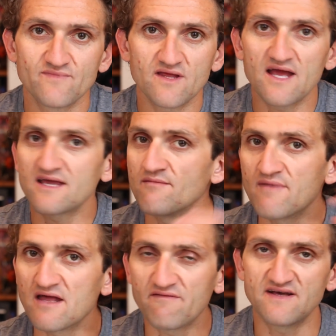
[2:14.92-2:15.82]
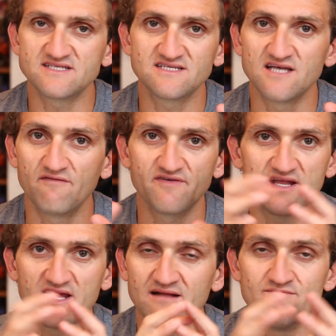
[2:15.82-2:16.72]
it can manifest itself
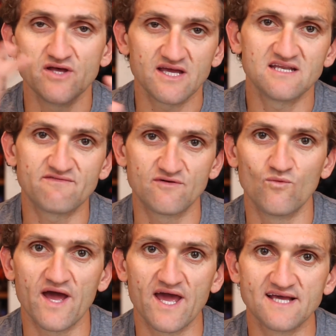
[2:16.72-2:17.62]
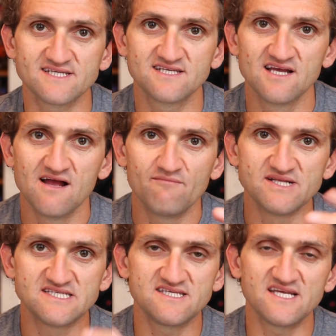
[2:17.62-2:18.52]
in a million different ways.
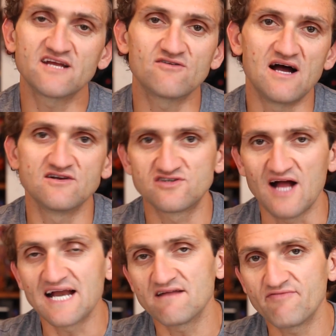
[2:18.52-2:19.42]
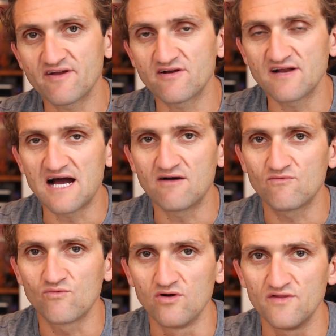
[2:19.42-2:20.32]
But sitting around trying to figure it
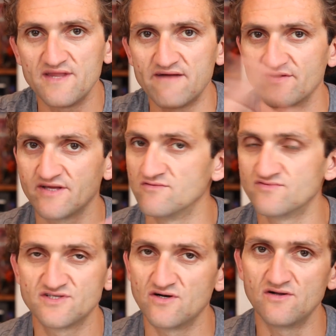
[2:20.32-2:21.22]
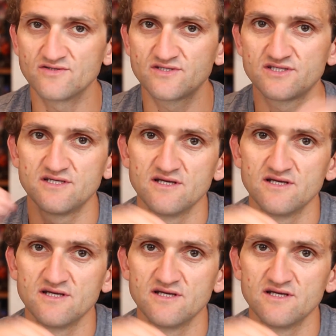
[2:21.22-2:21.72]
out will never yield results.